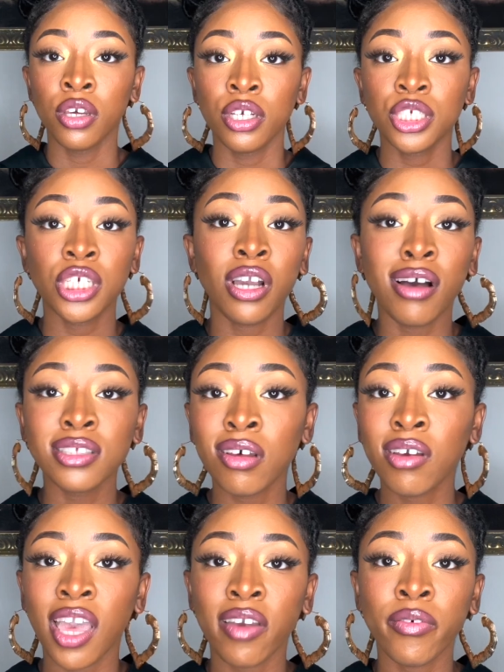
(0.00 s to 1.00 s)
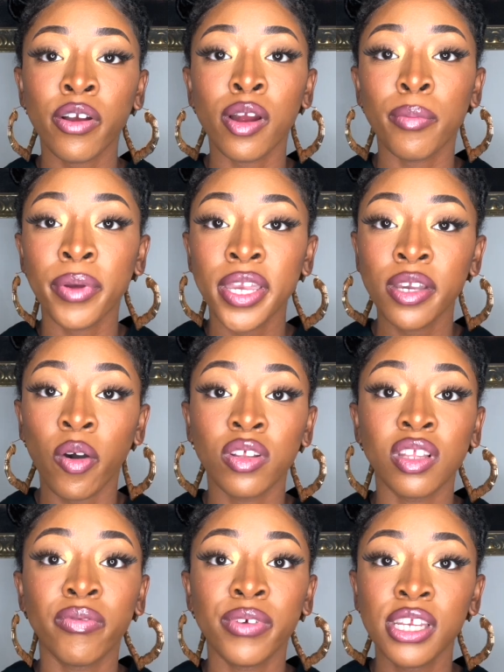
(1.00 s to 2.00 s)
She also gave her opinion on
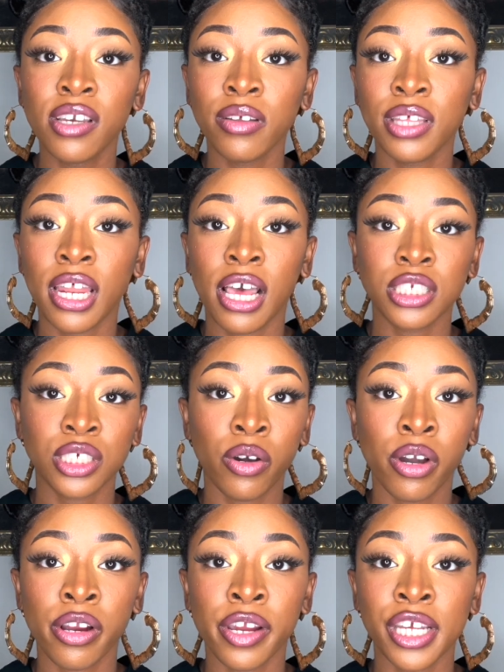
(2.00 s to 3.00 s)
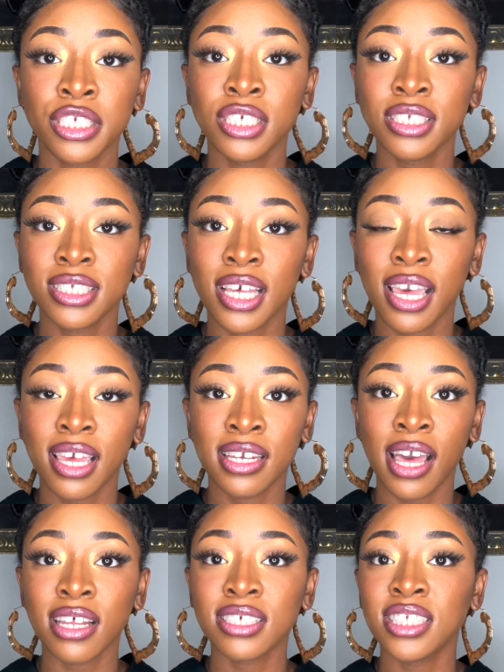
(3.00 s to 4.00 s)
the video that I showed her, and she said
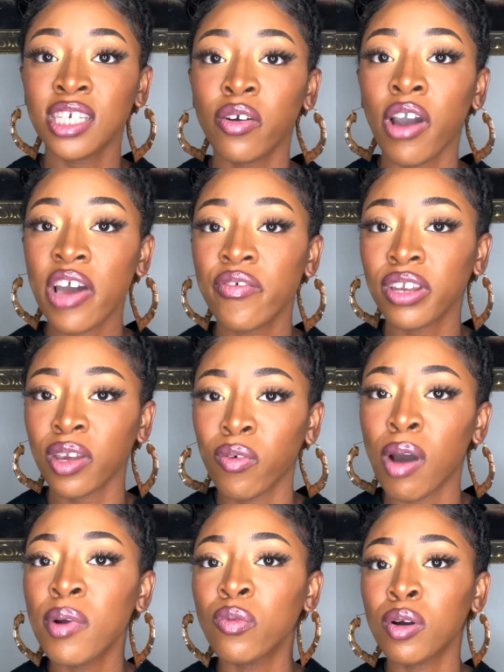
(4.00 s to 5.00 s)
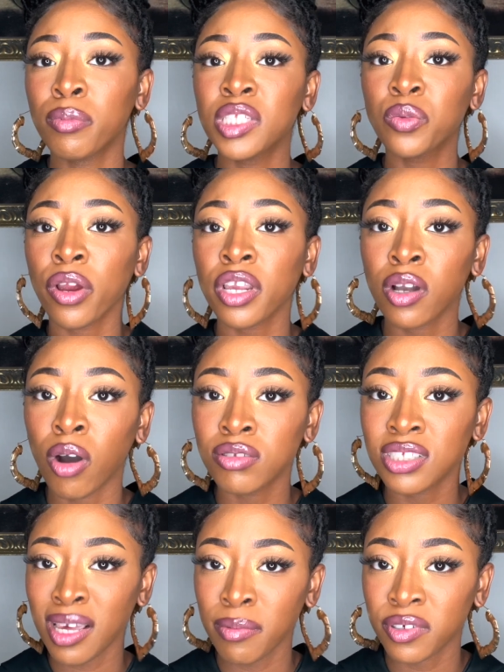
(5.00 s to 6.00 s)
not a single African woman would be twerking on
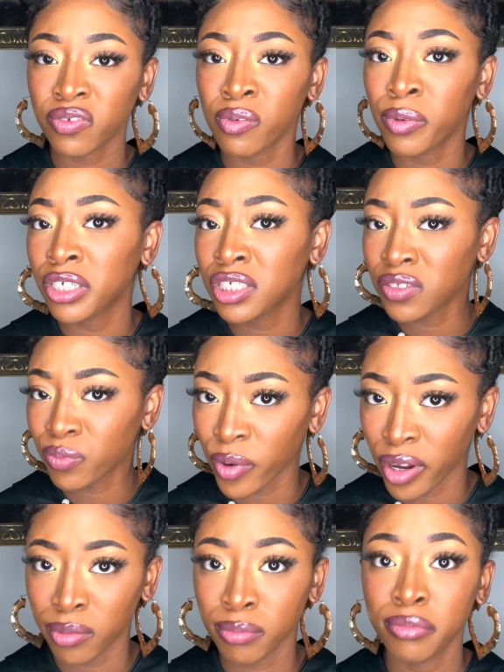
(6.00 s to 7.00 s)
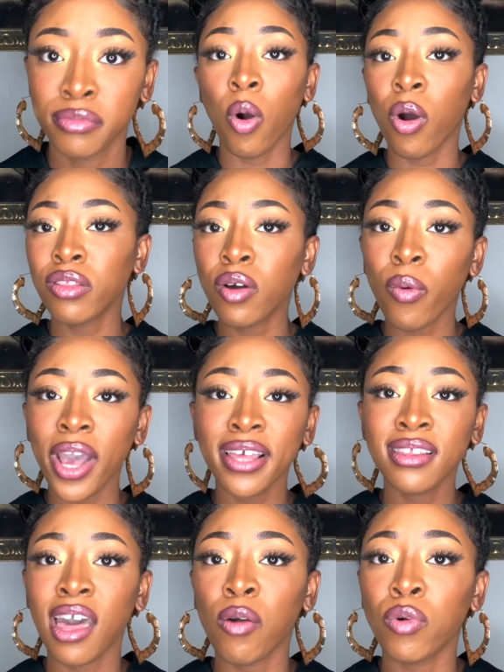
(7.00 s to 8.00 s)
tables from where she's from, or the way
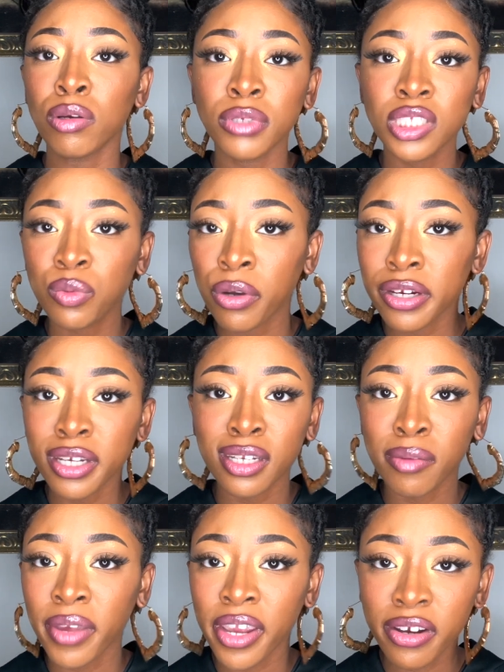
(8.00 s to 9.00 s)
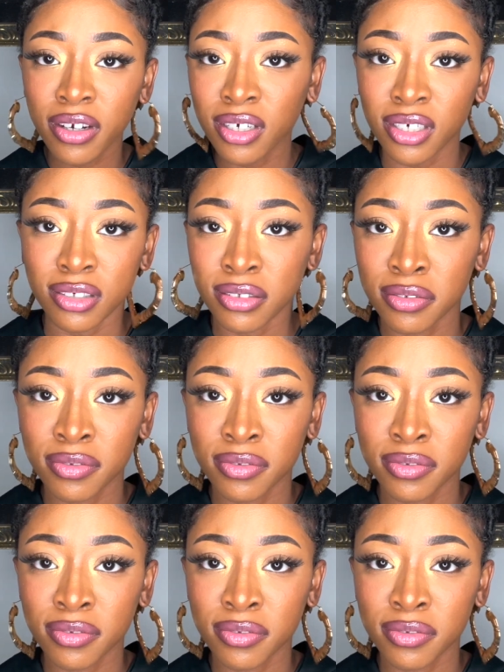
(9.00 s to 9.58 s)
that women twerk in America.